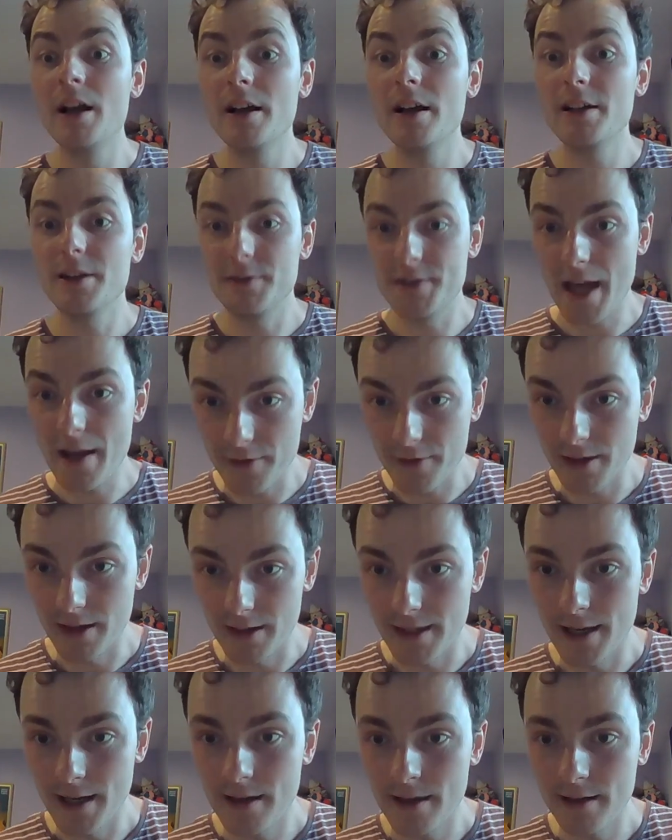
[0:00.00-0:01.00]

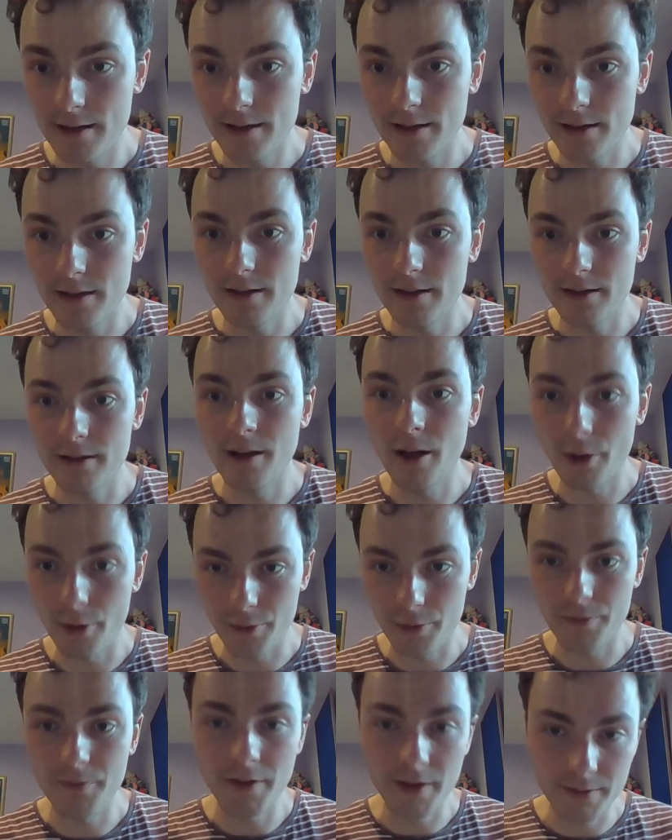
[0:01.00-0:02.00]
definitely
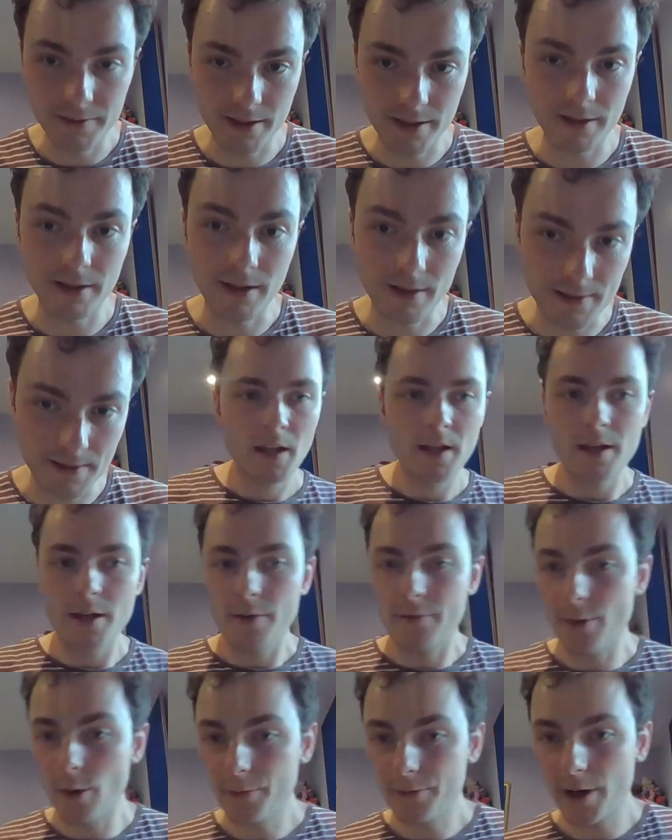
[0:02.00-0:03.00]
know that you didn't need it.
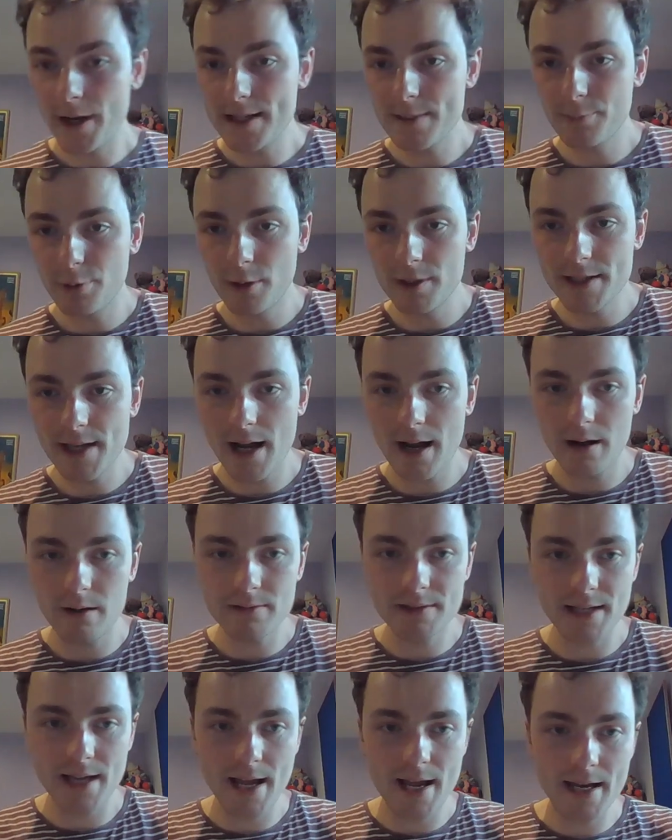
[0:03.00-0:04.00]
Feel free to point
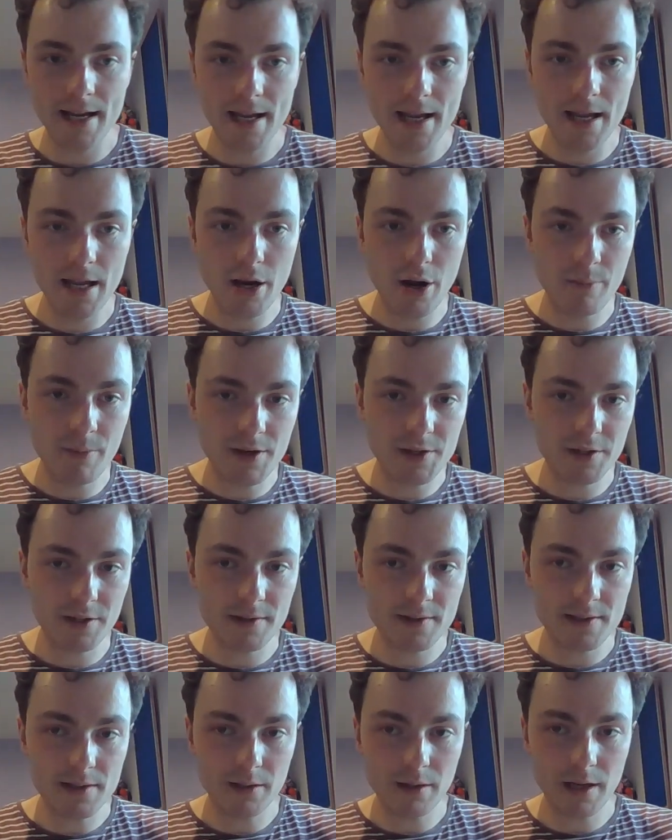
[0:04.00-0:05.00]
out any
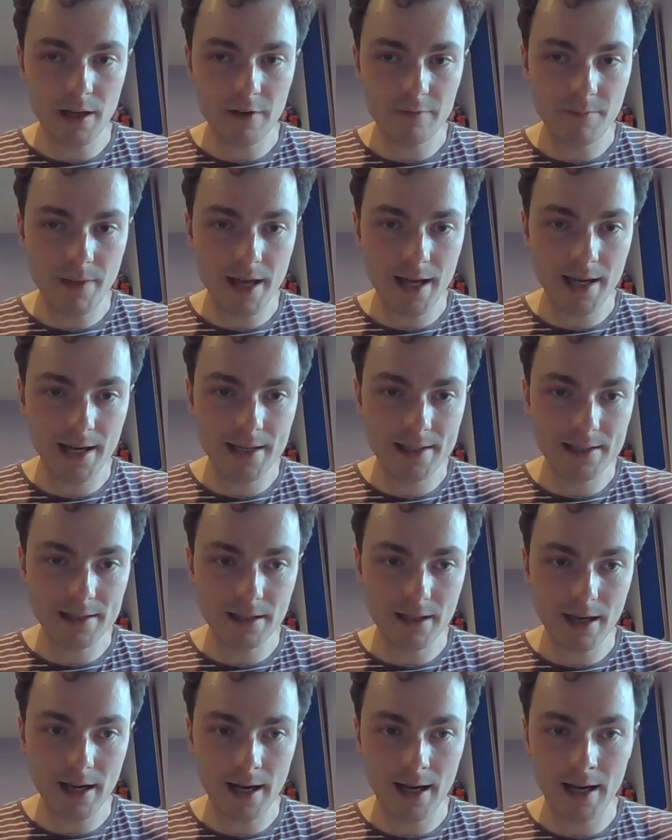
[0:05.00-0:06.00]
omissions I have made,
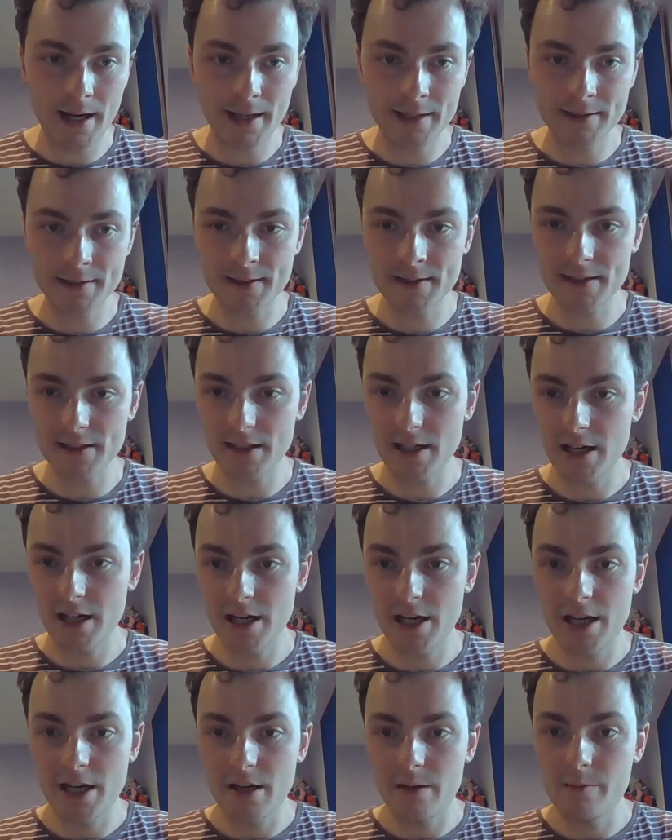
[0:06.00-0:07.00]
and
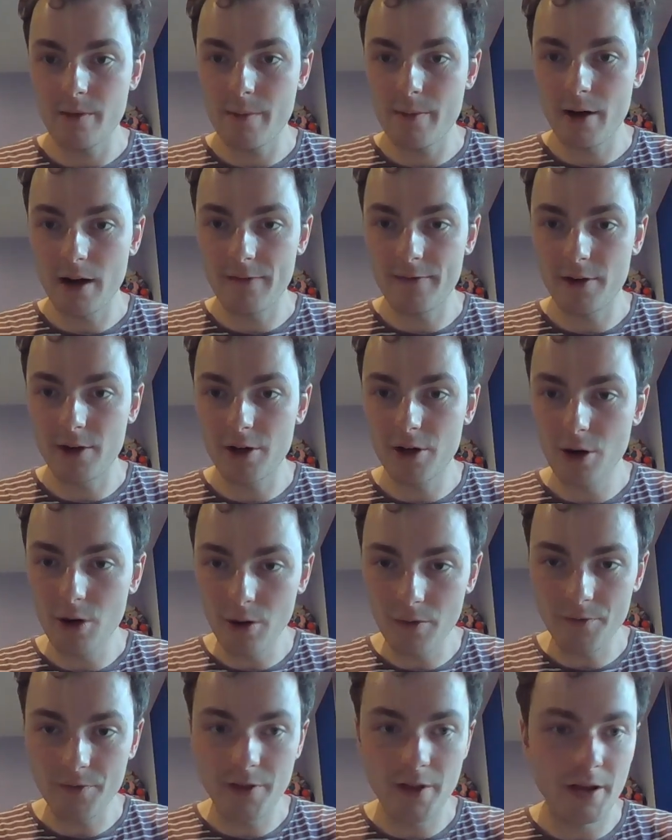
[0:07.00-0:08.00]
maybe I forgot
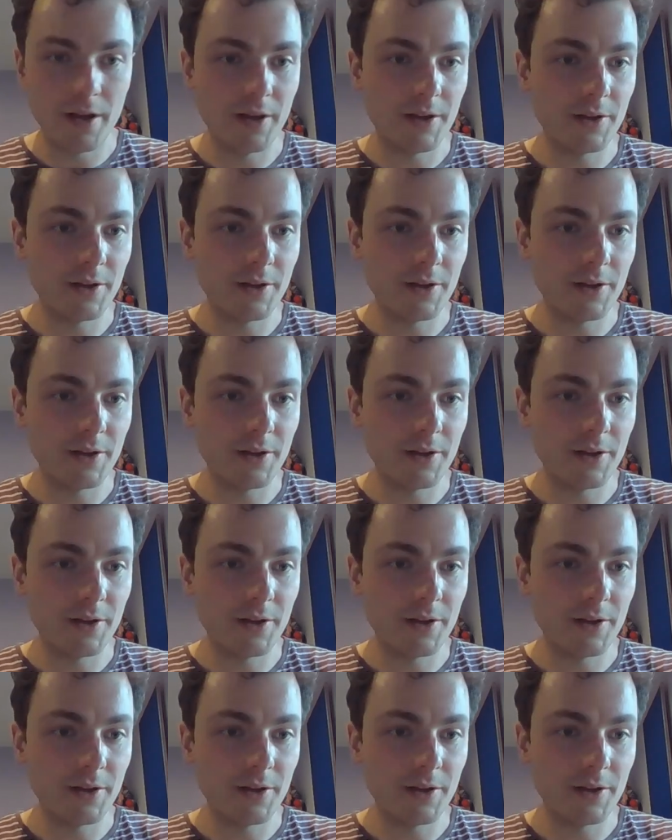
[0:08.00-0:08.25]
that